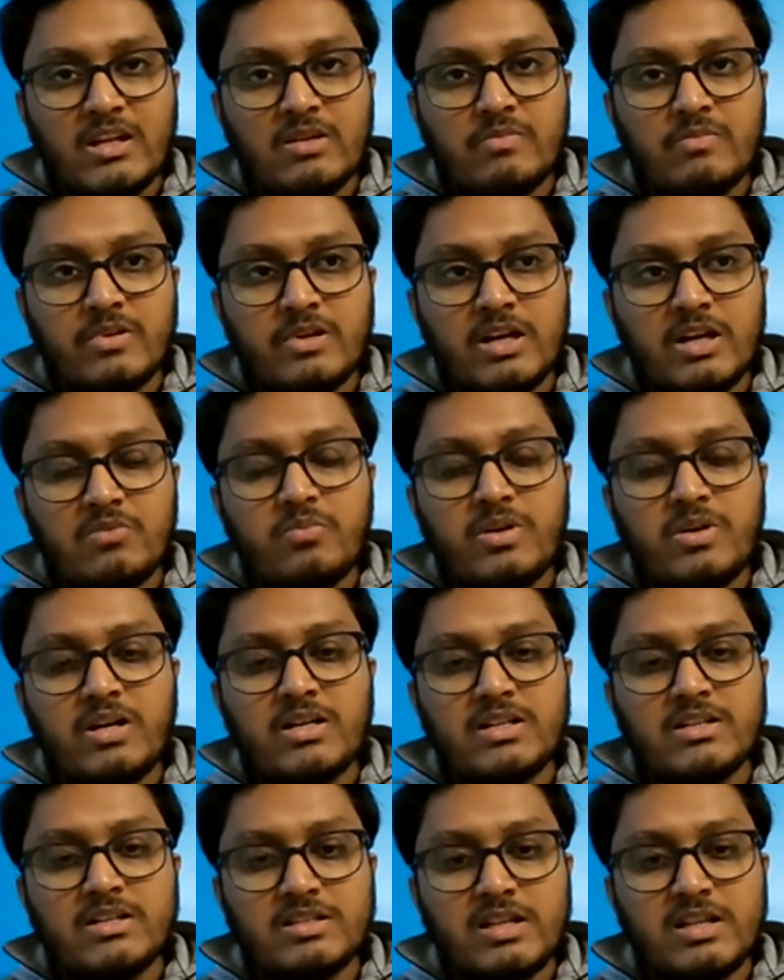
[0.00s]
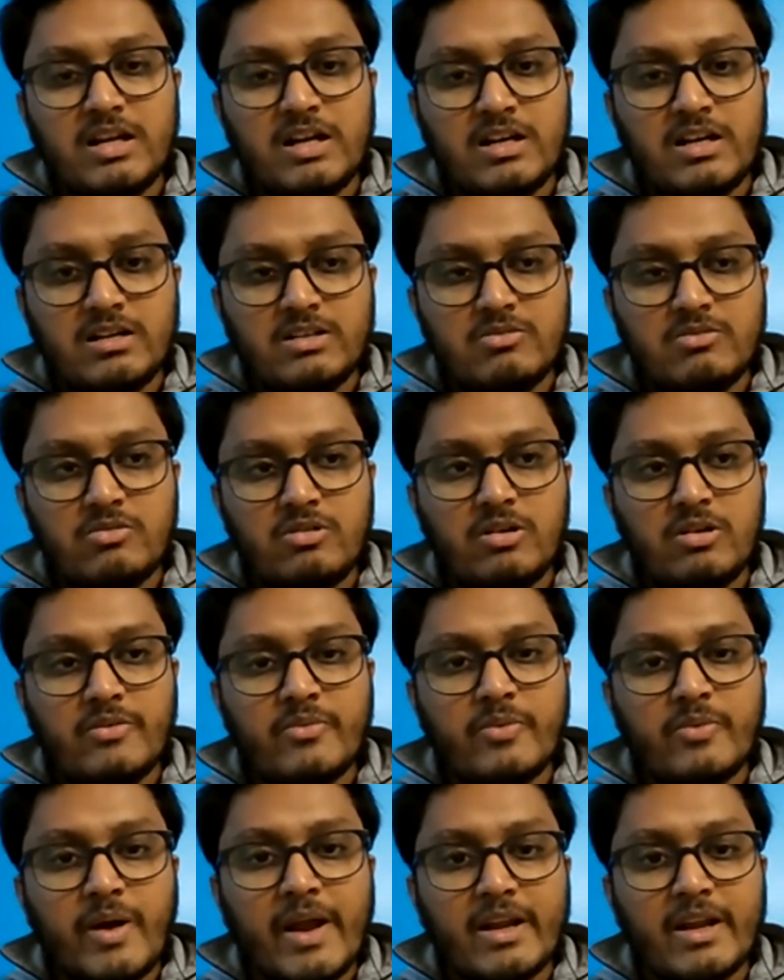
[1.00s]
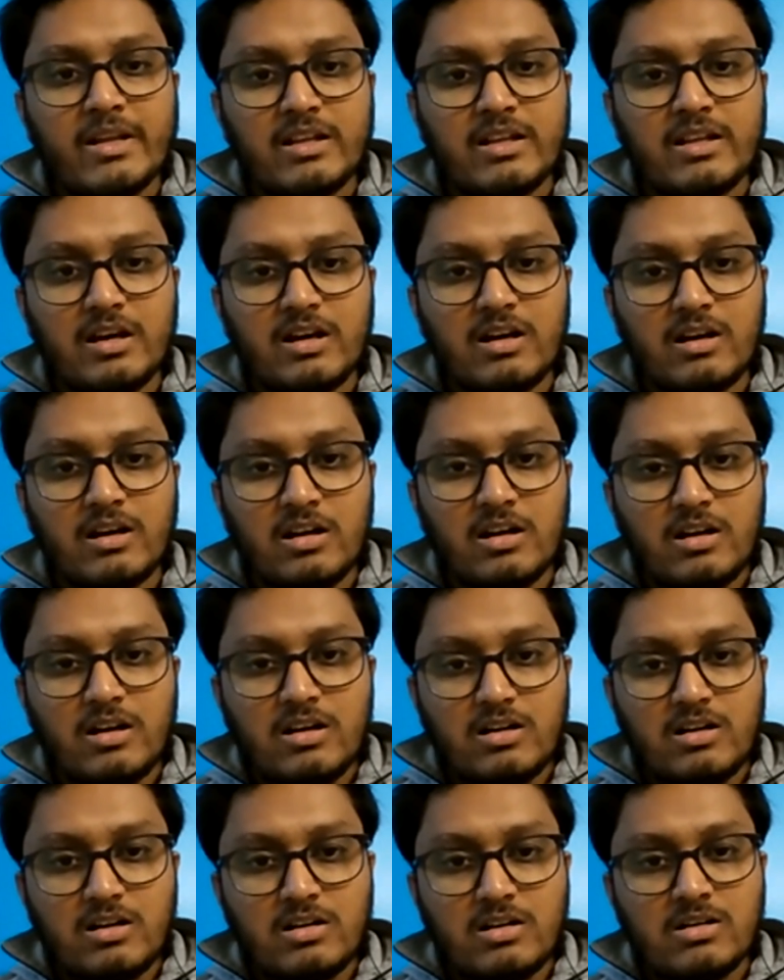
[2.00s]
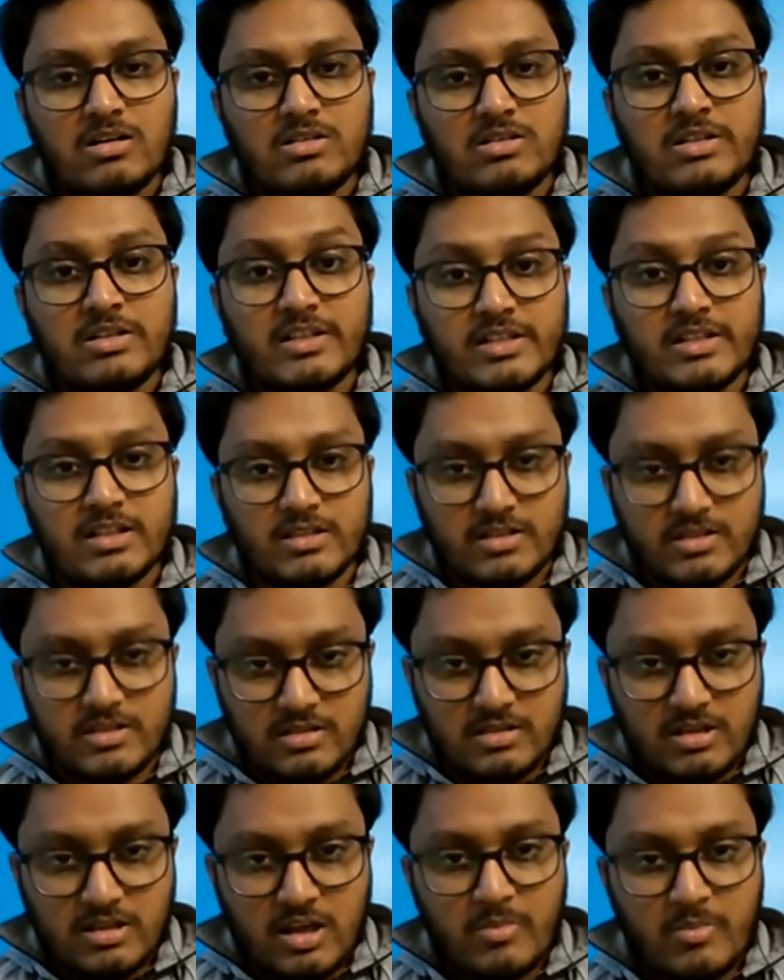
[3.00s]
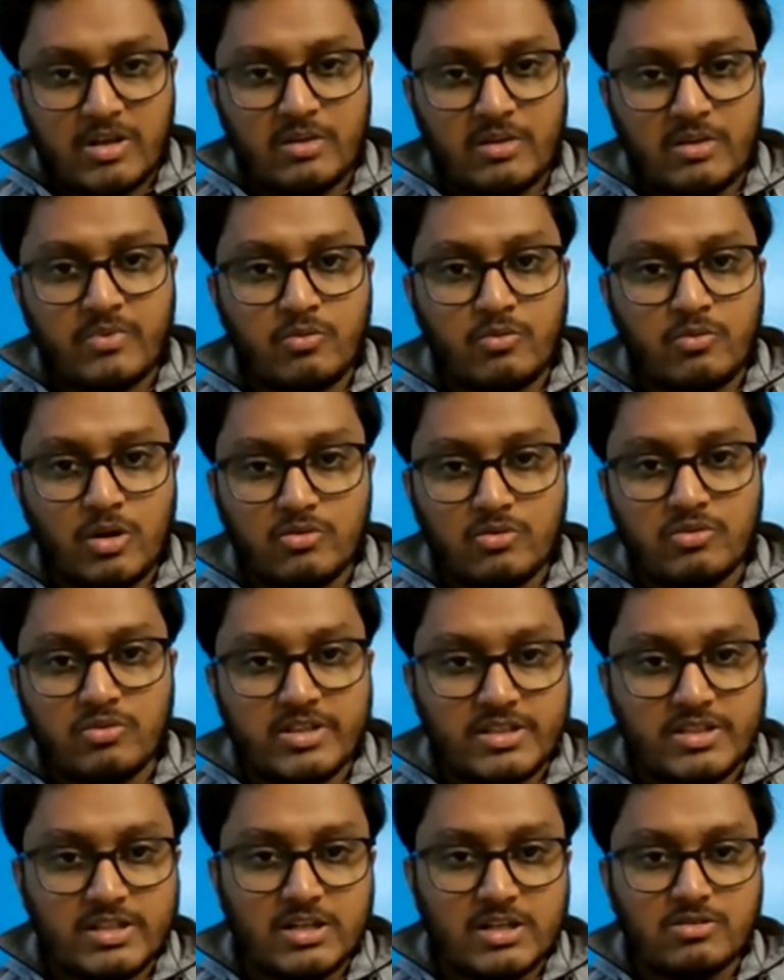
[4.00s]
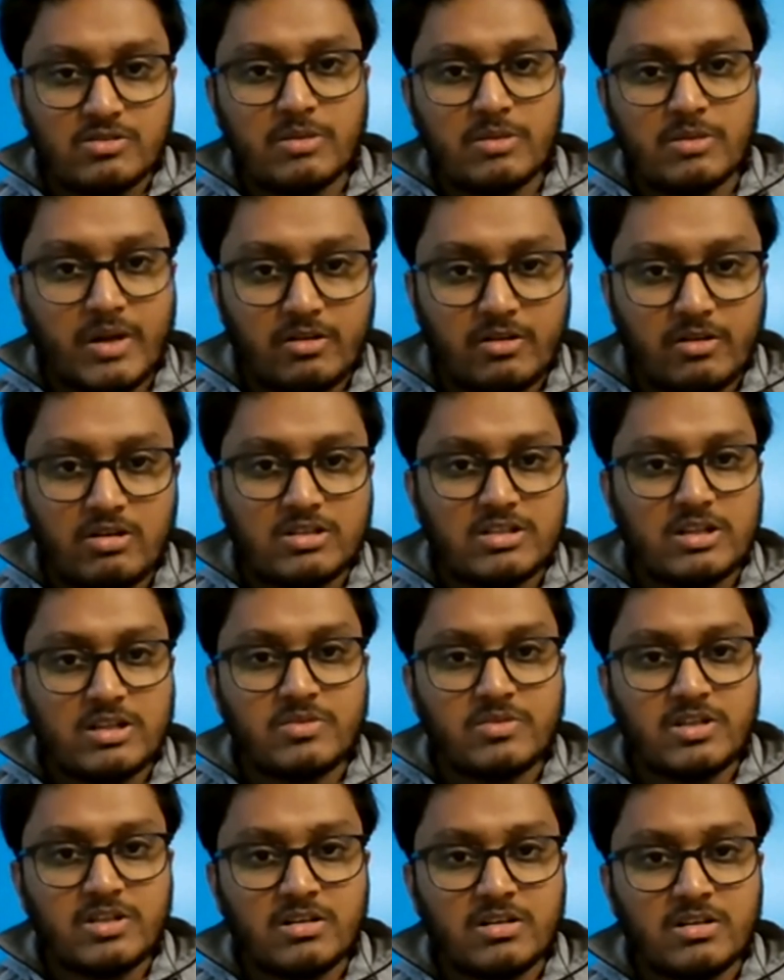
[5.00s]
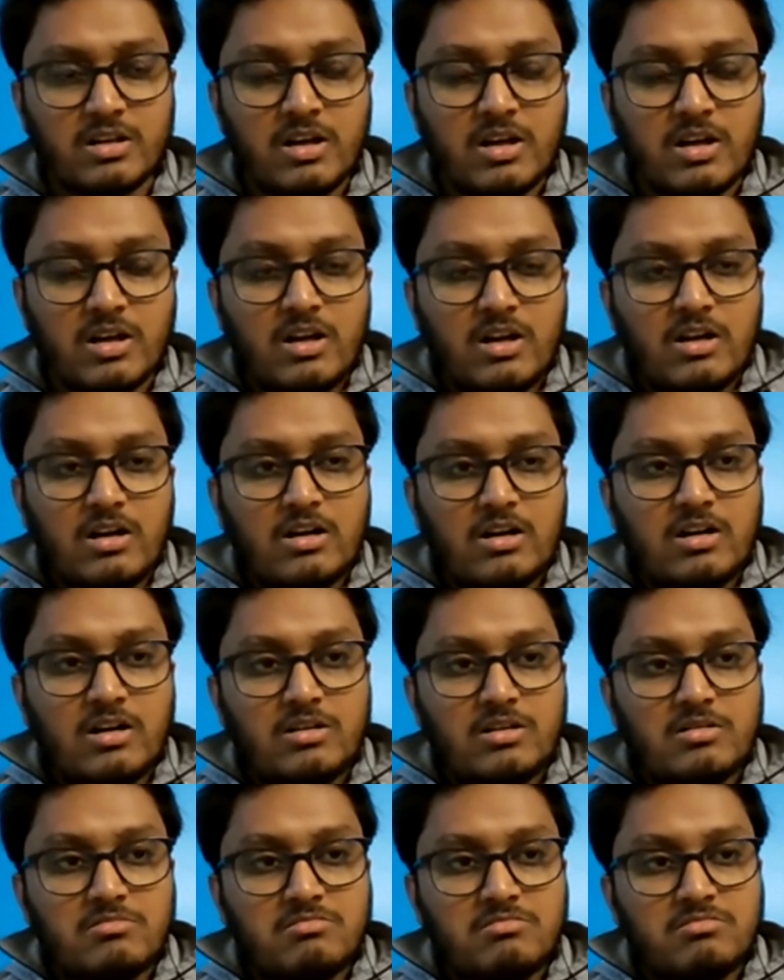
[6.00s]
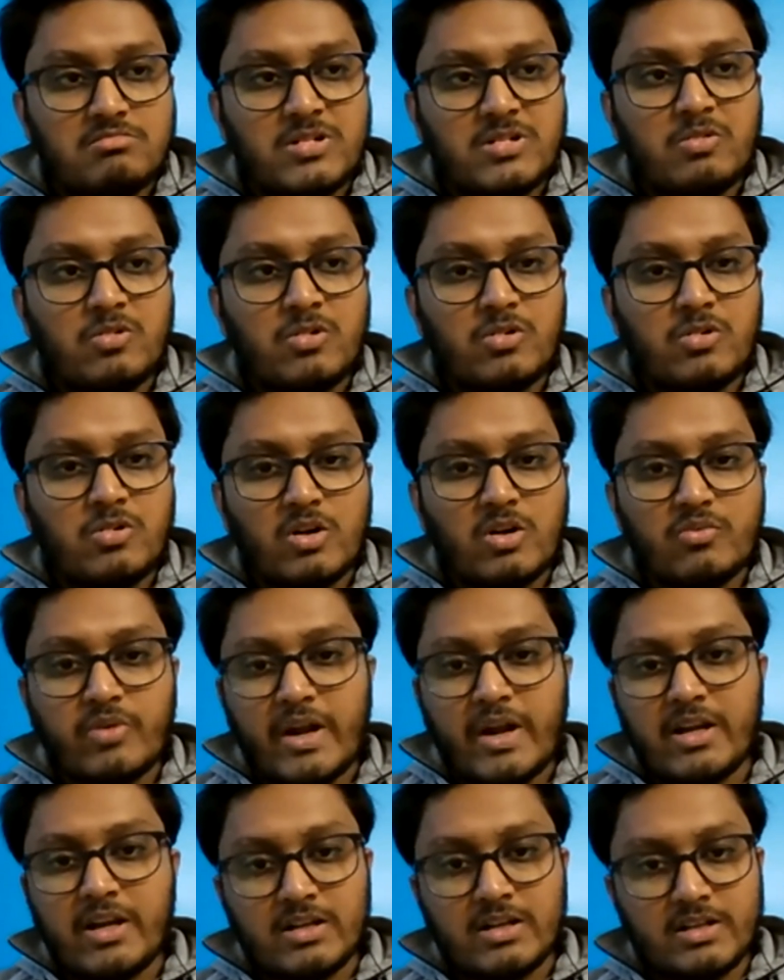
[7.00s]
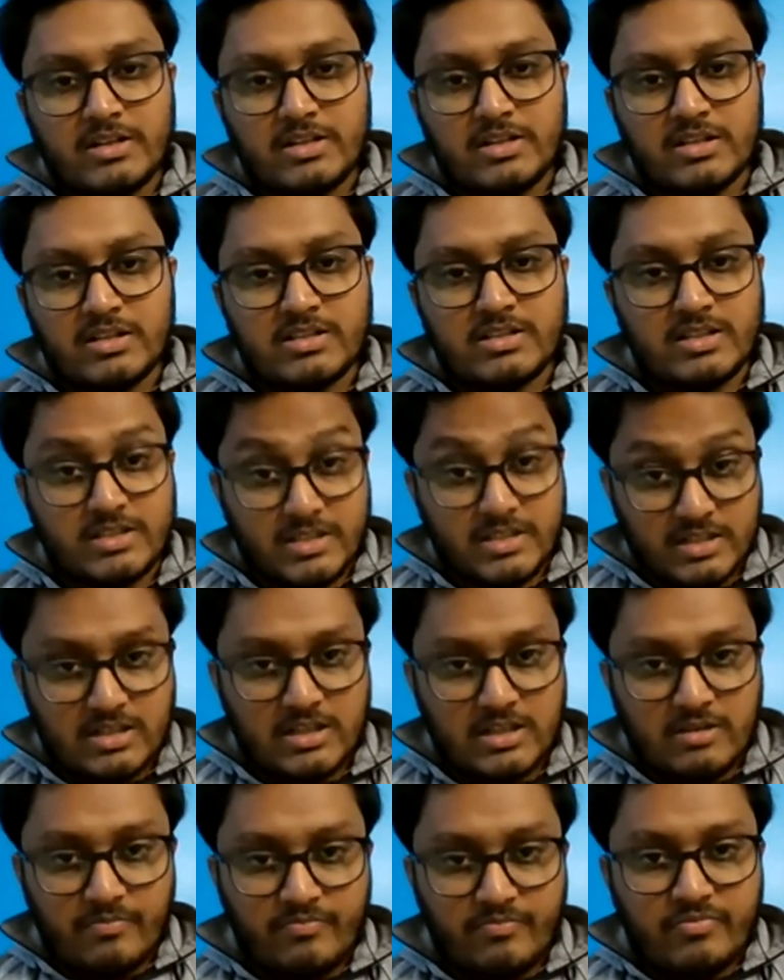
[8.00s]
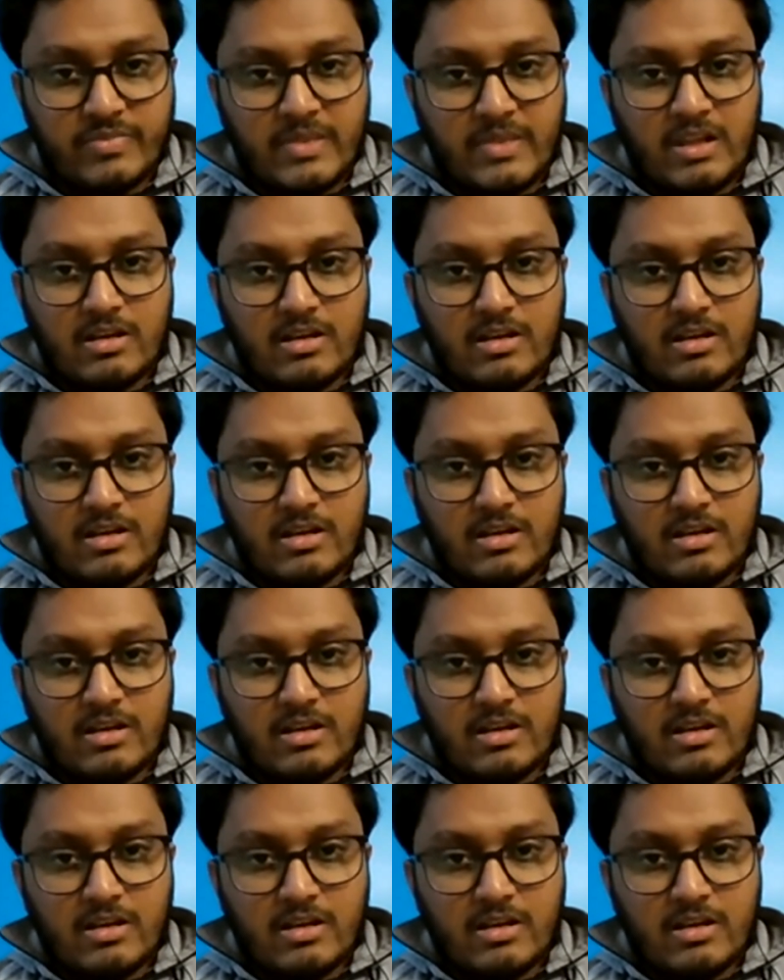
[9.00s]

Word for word: The difficult part is that you will not find the uh, details. I mean, if you want to research on a particular subject, uh, you will not find the details easily.